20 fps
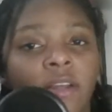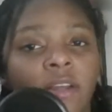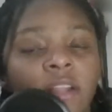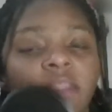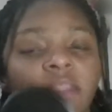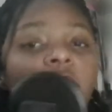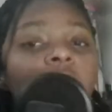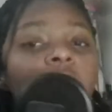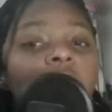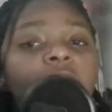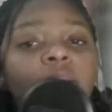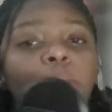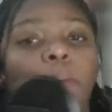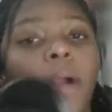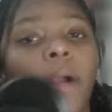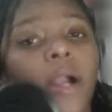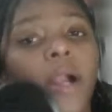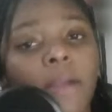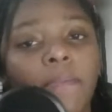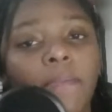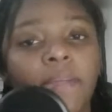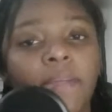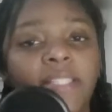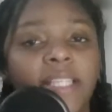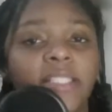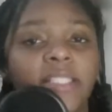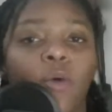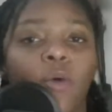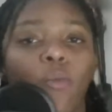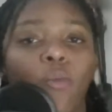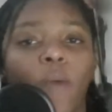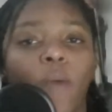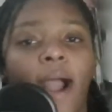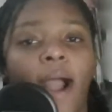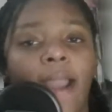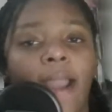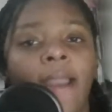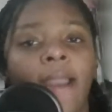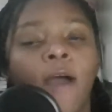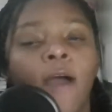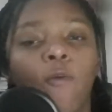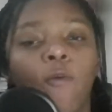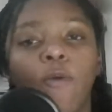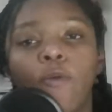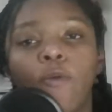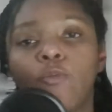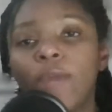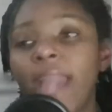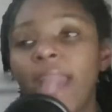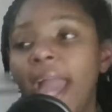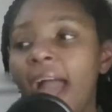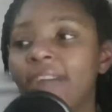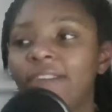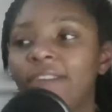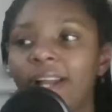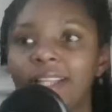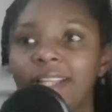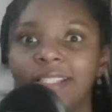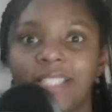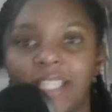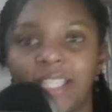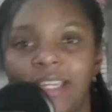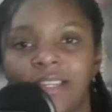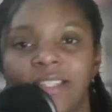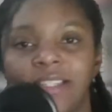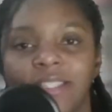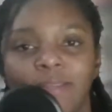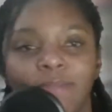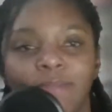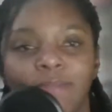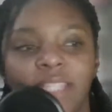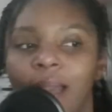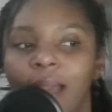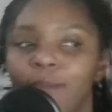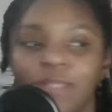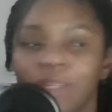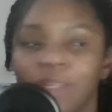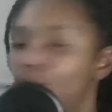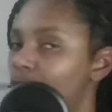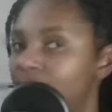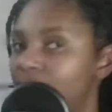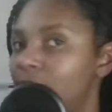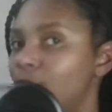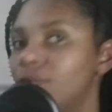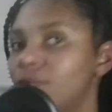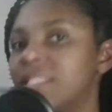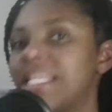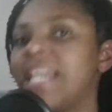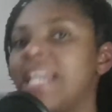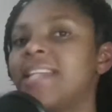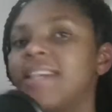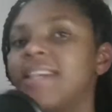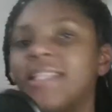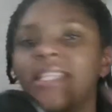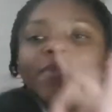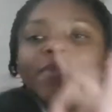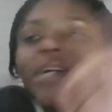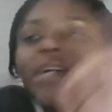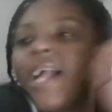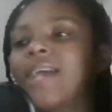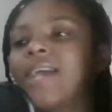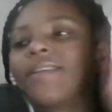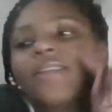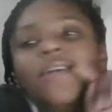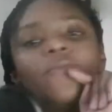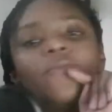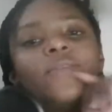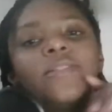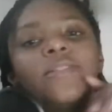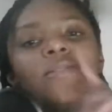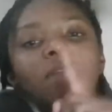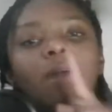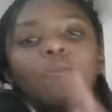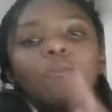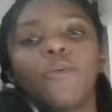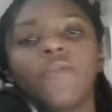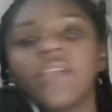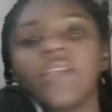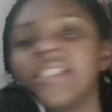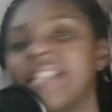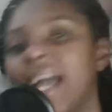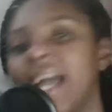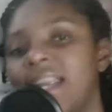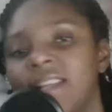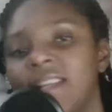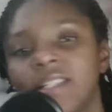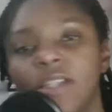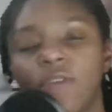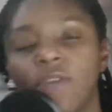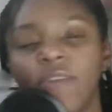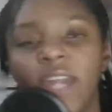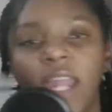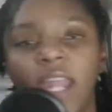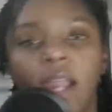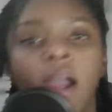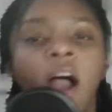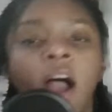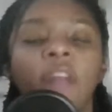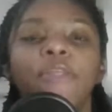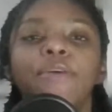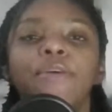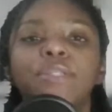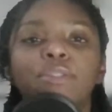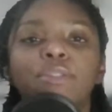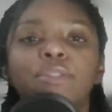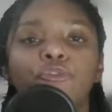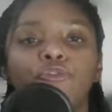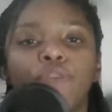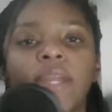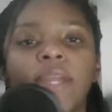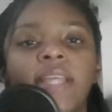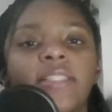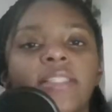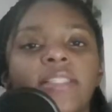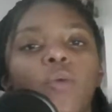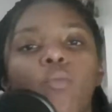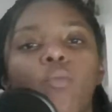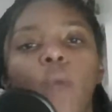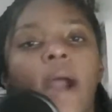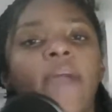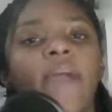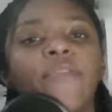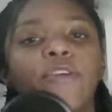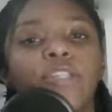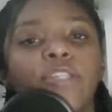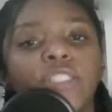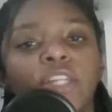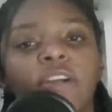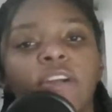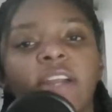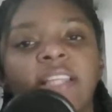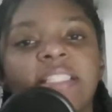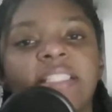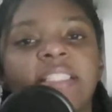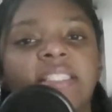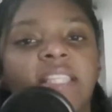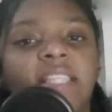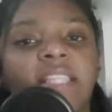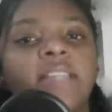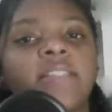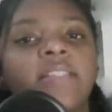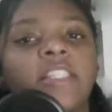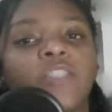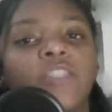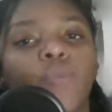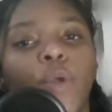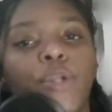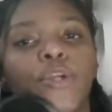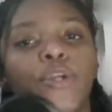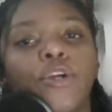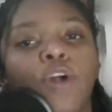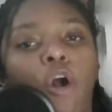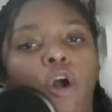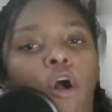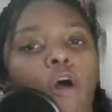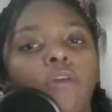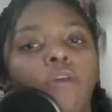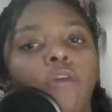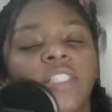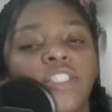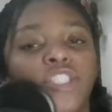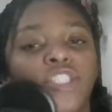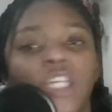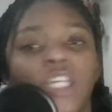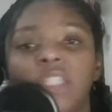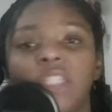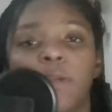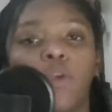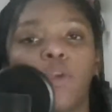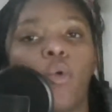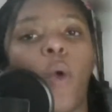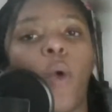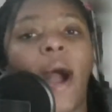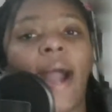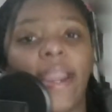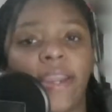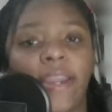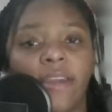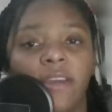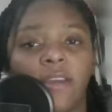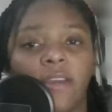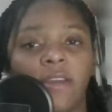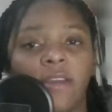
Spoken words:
There is a purpose as to why when we have ideas sometimes and we don't say nothing and we're kind of like, we just gonna move in silence over here. There's a reason why there's certain seasons where you're called to just be quiet.